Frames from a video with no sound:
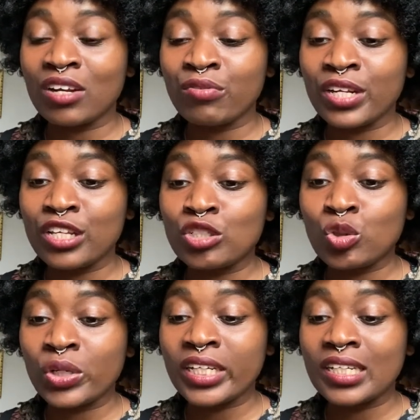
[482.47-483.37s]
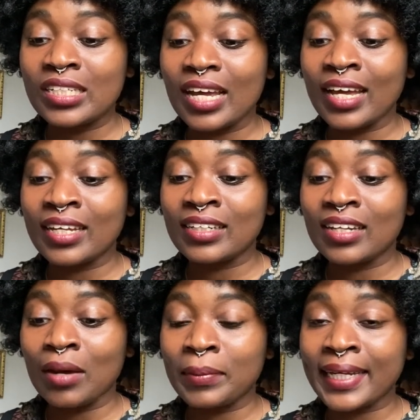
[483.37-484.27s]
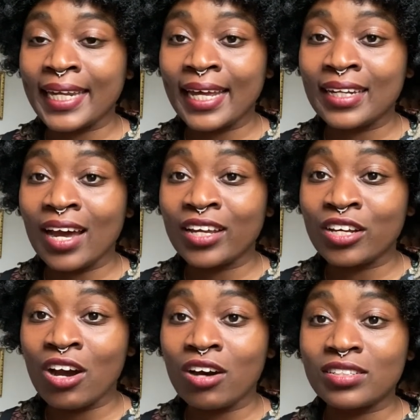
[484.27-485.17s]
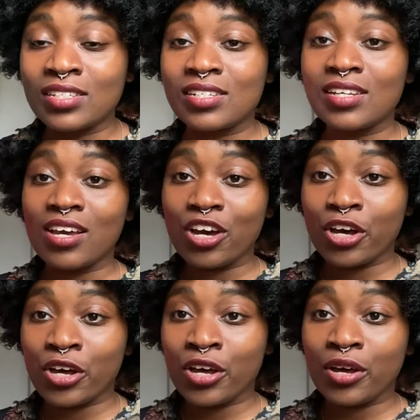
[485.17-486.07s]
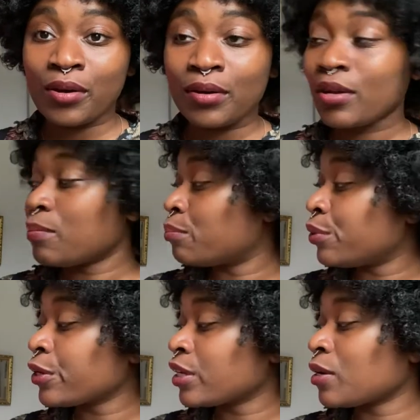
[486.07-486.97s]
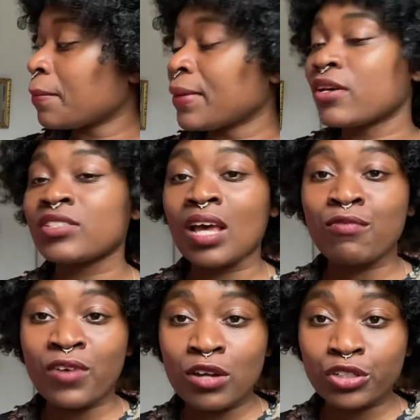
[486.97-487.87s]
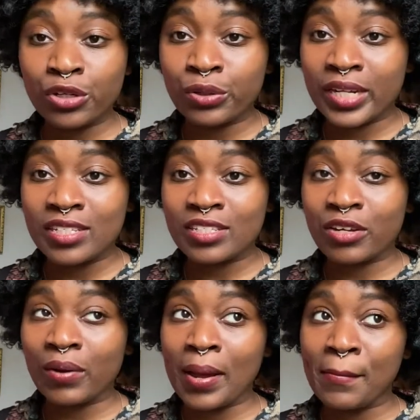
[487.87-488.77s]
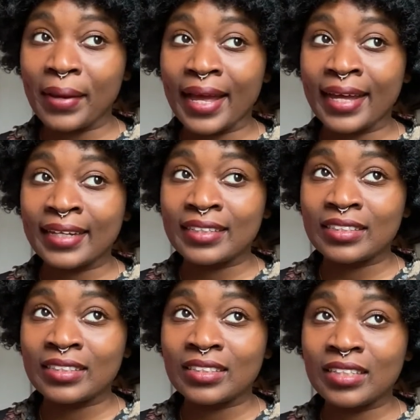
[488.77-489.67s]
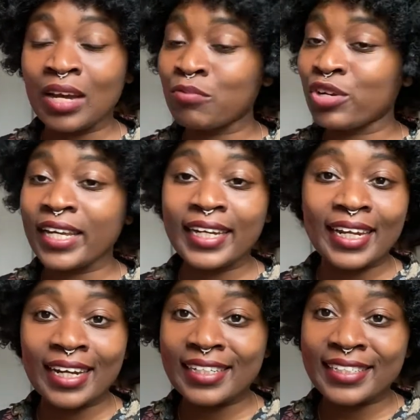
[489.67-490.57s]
I really enjoyed it, and I'm glad that I got her book because I found her on Instagram, and I'm really glad I